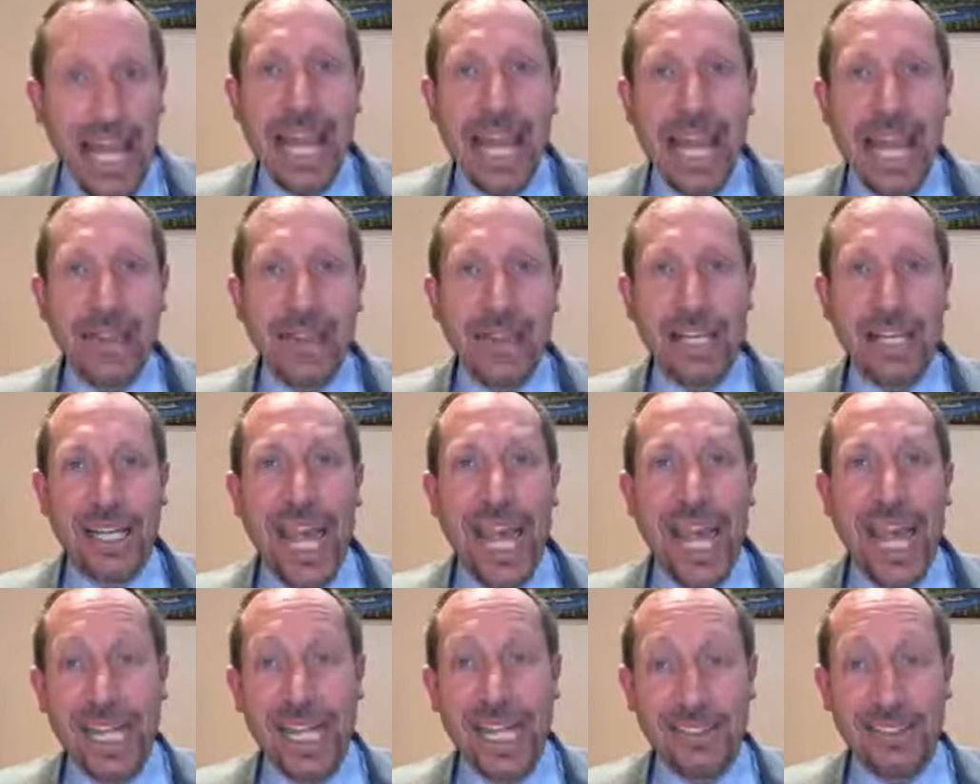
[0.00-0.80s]
in the
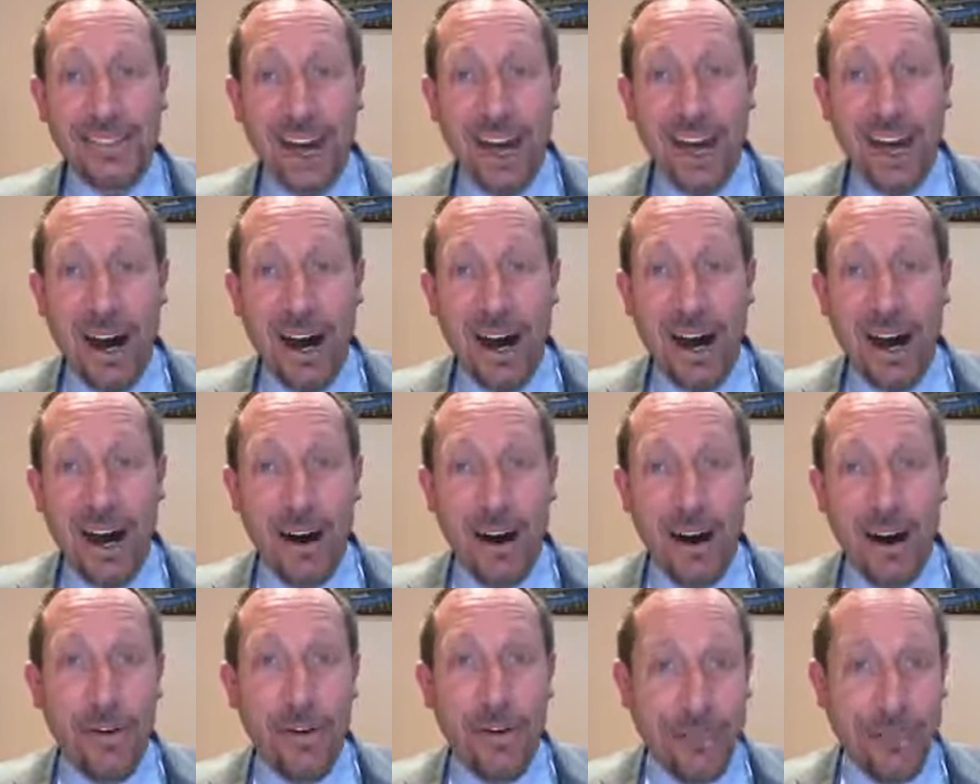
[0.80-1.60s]
case
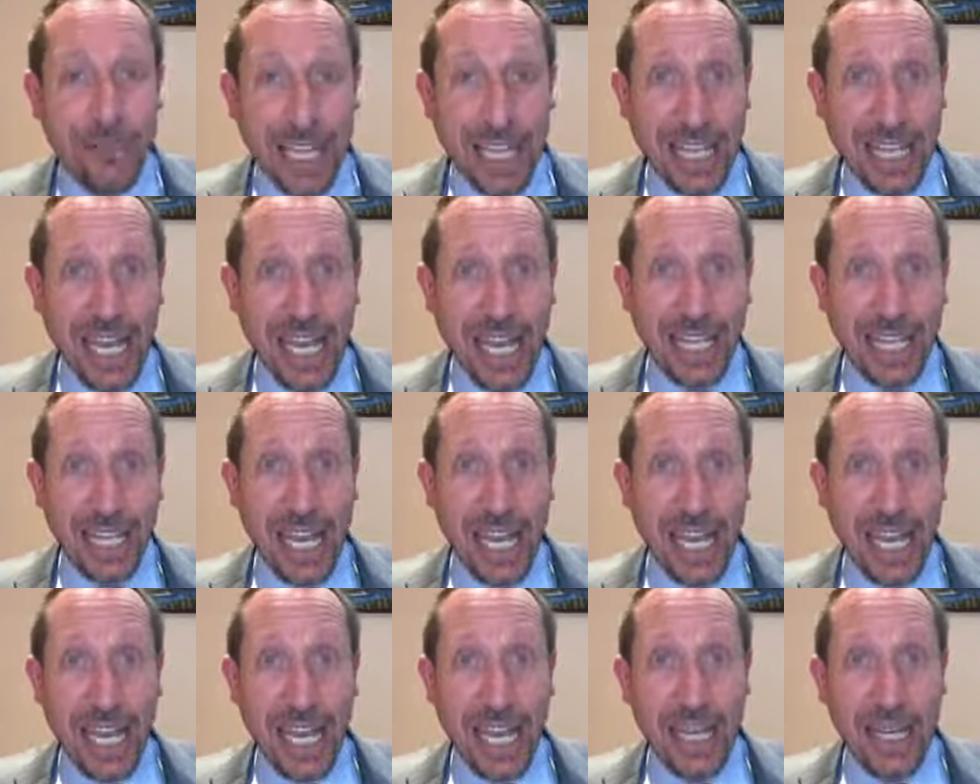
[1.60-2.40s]
of
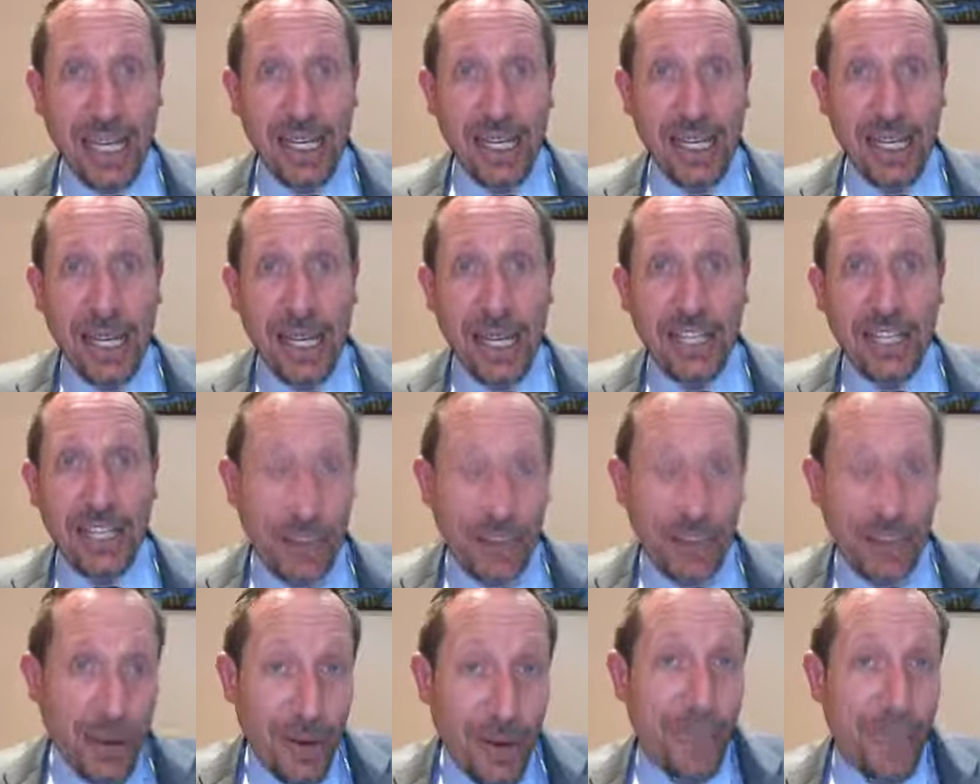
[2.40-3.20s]
killing,
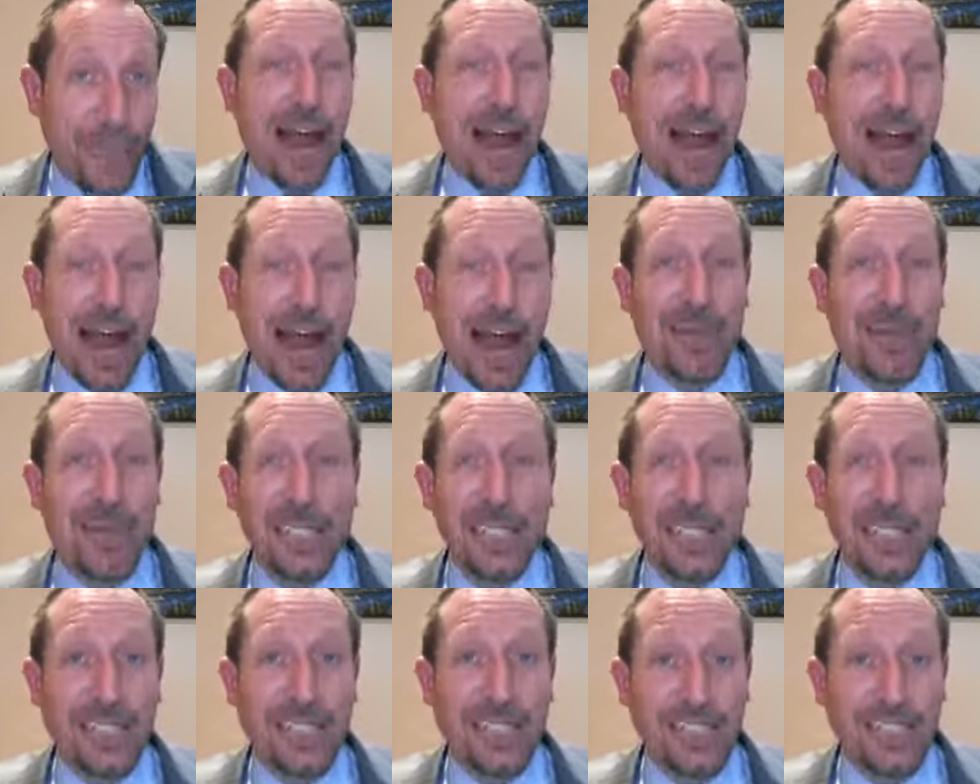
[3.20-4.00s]
so if our
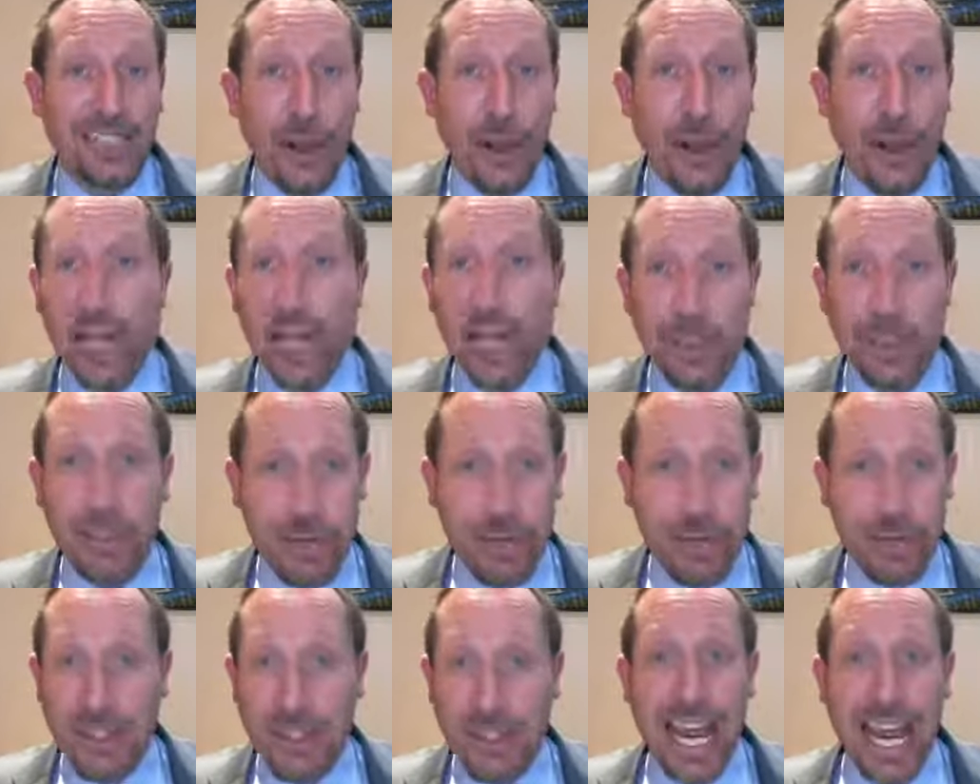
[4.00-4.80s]
army needs to go out
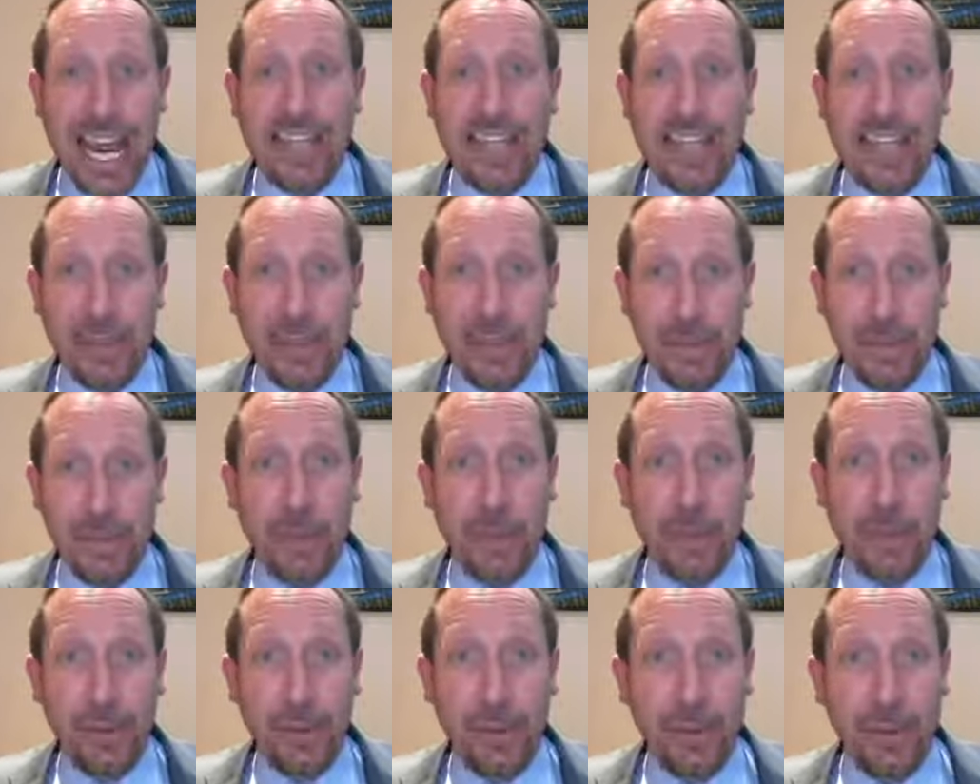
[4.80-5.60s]
to protect the
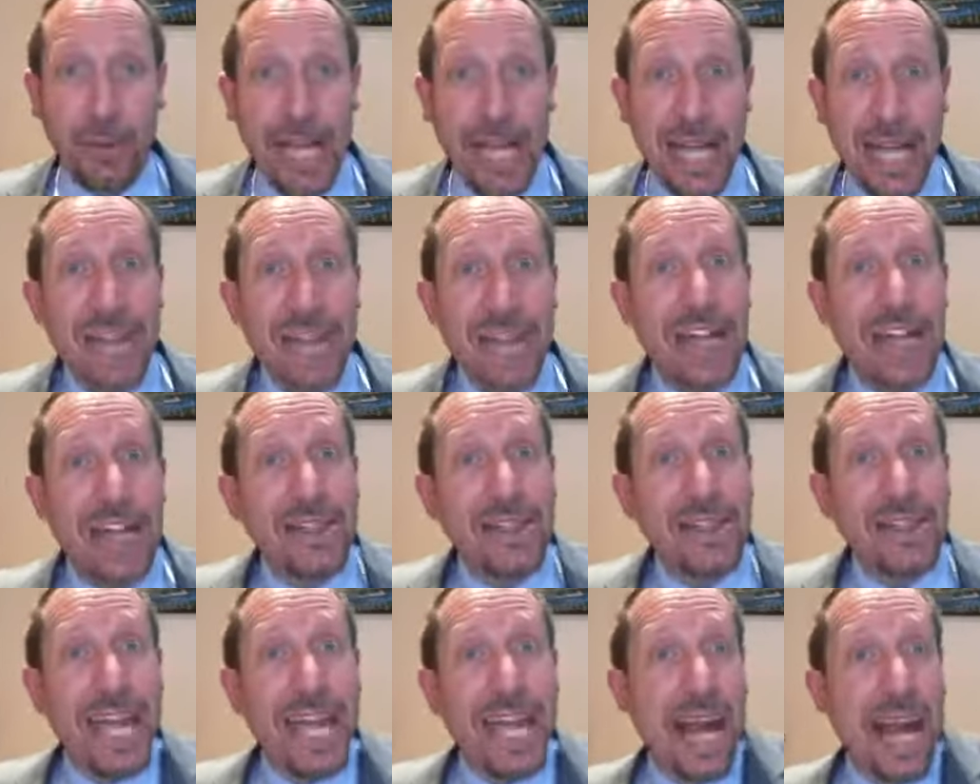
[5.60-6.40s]
people,
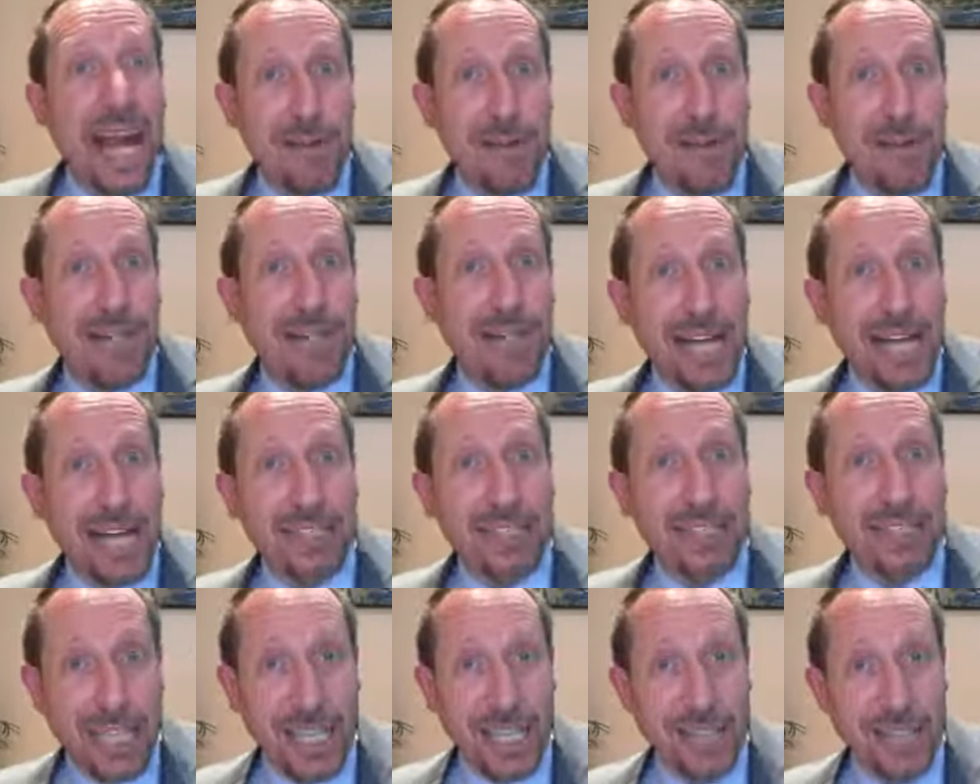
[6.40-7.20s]
then they are
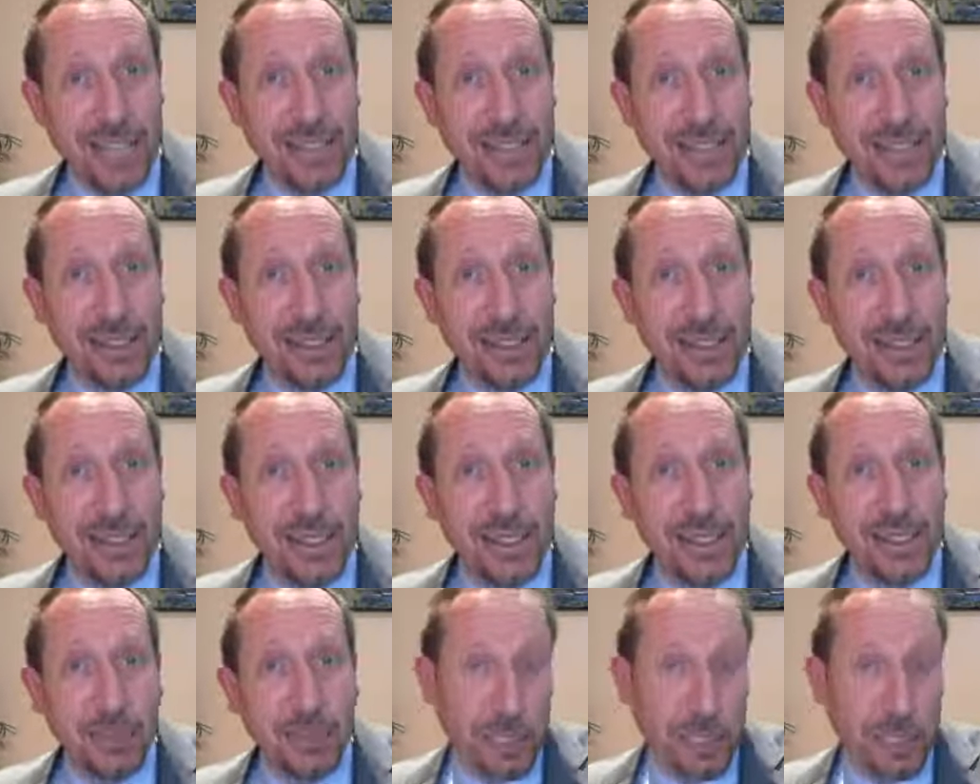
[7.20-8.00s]
allowed to kill
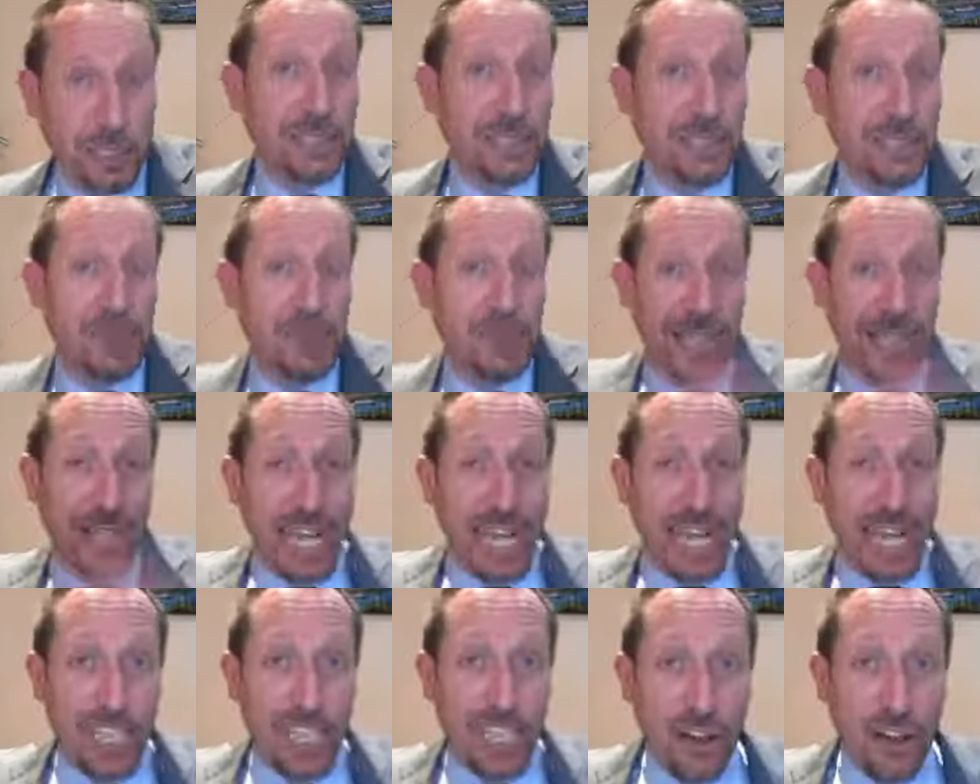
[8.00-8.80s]
because
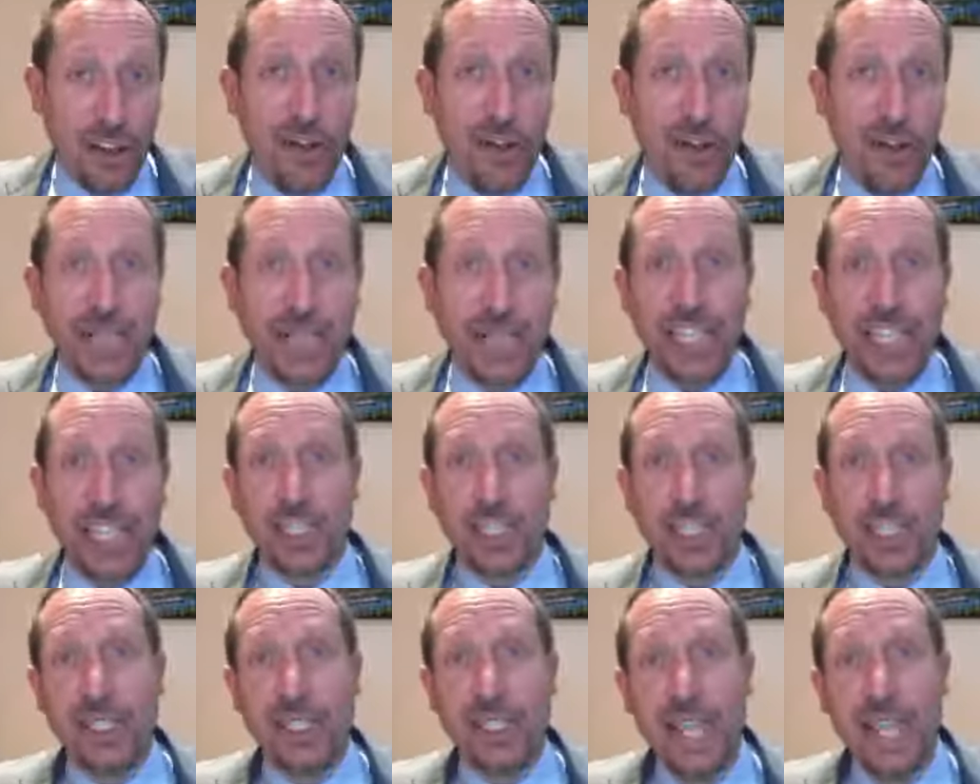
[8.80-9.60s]
protecting the whole
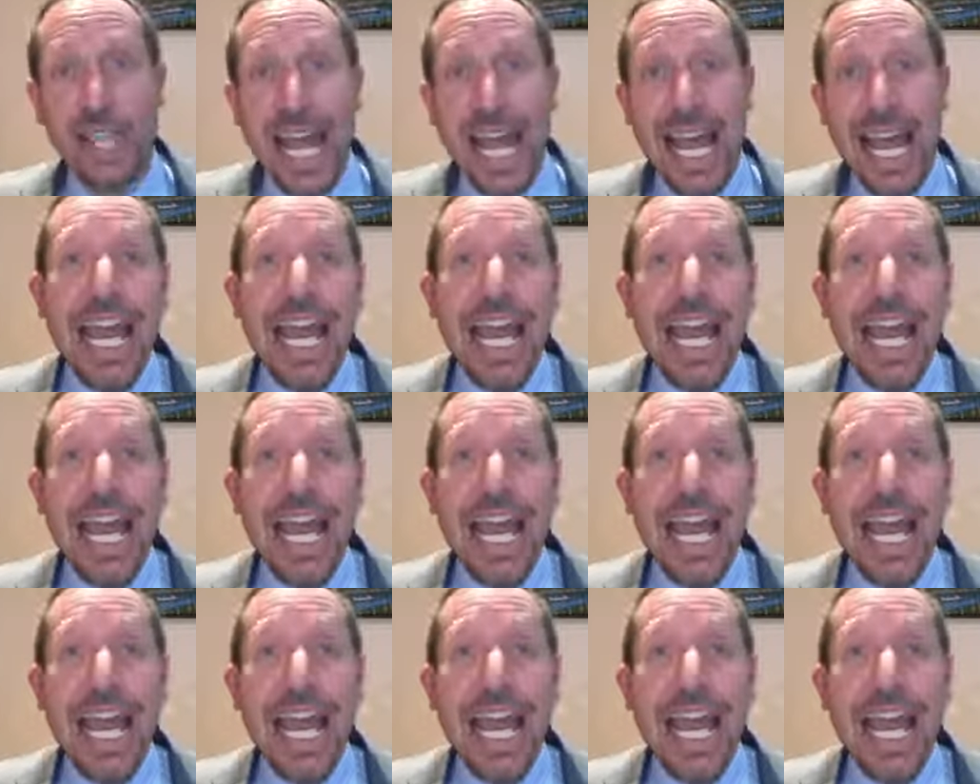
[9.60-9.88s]
nation.